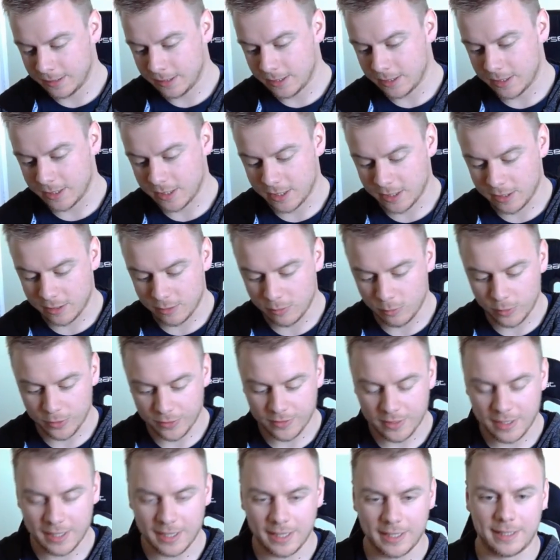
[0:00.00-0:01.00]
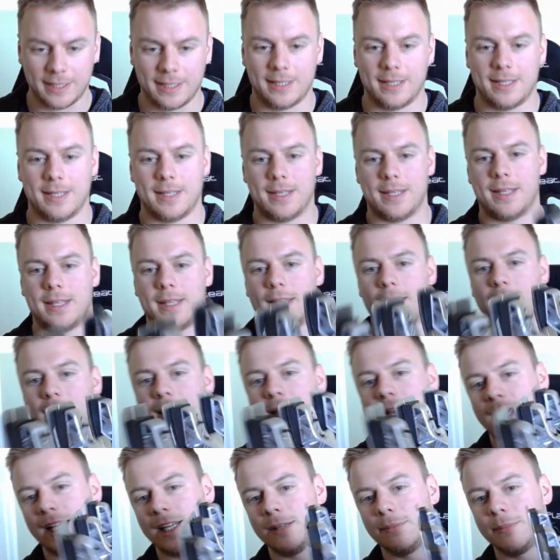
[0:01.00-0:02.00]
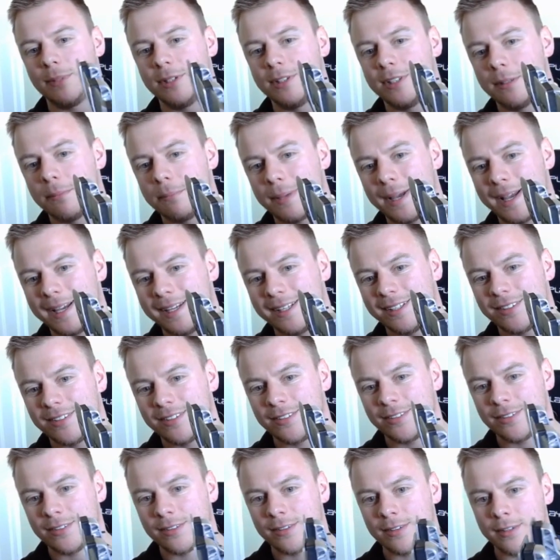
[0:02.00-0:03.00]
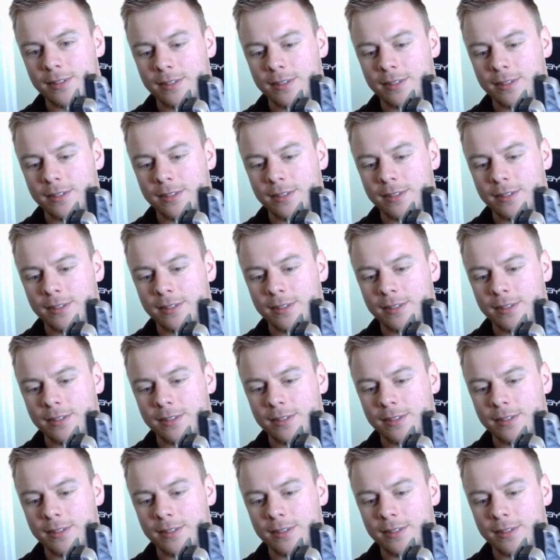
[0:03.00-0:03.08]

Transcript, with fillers: um, with a aluminium base.